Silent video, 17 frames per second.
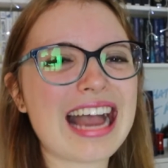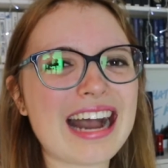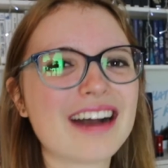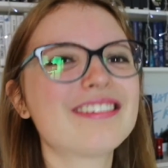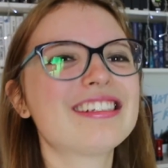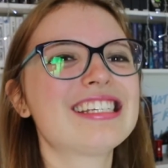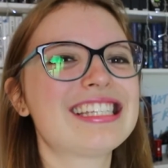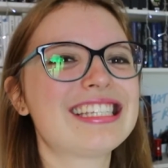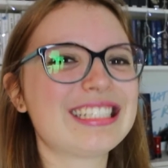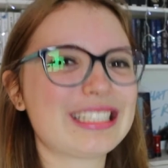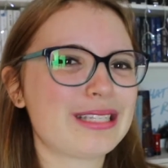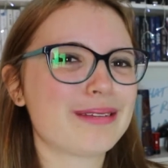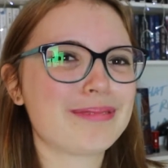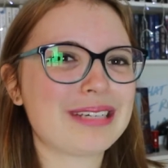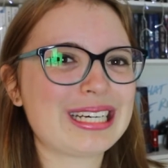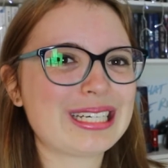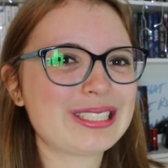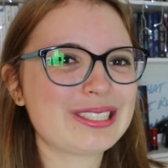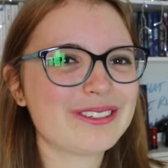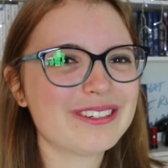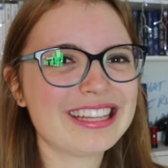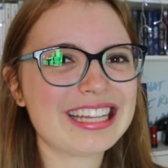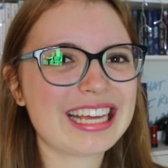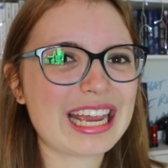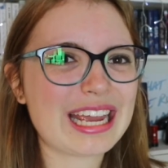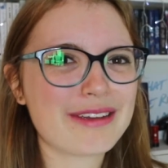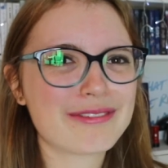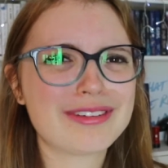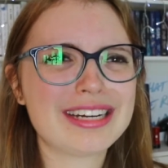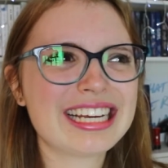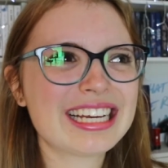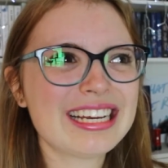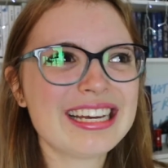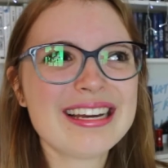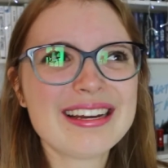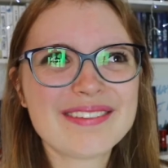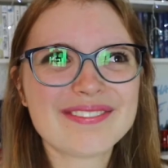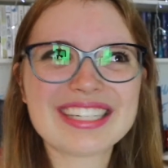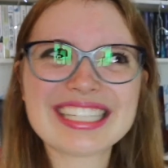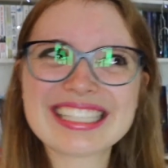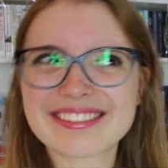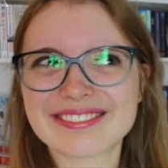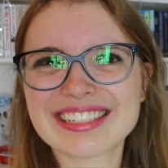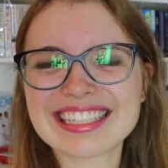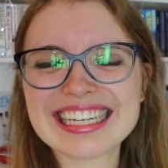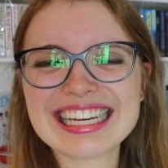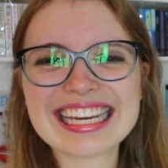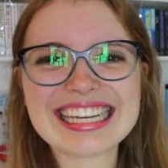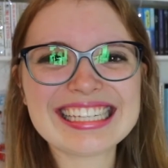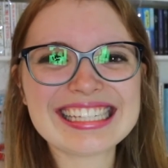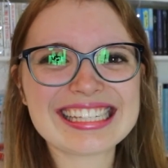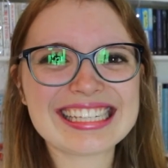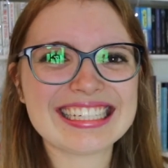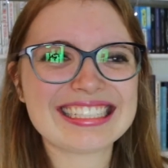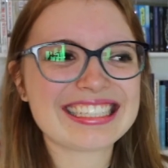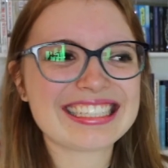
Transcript: hours disappear to in the evening, but it's really easy